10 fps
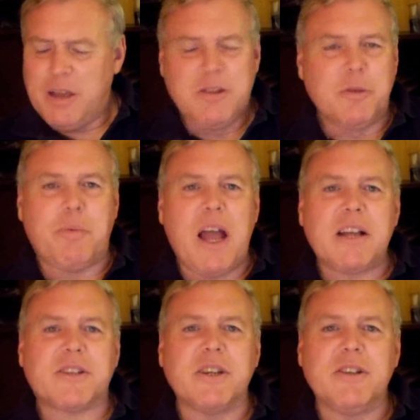they're
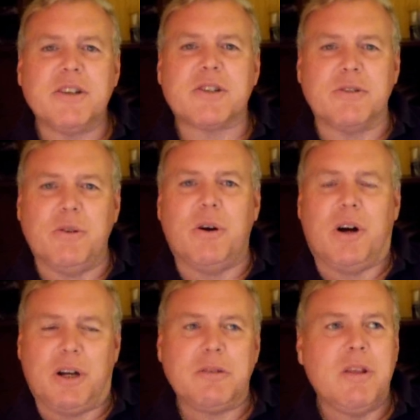passing this
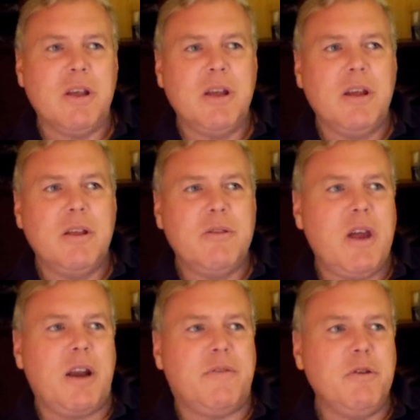law
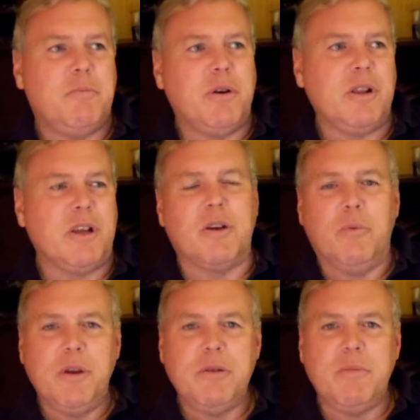that if you put like a
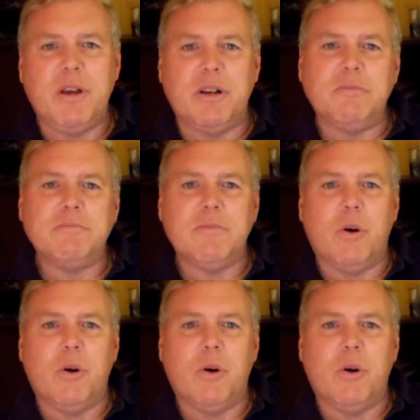windmill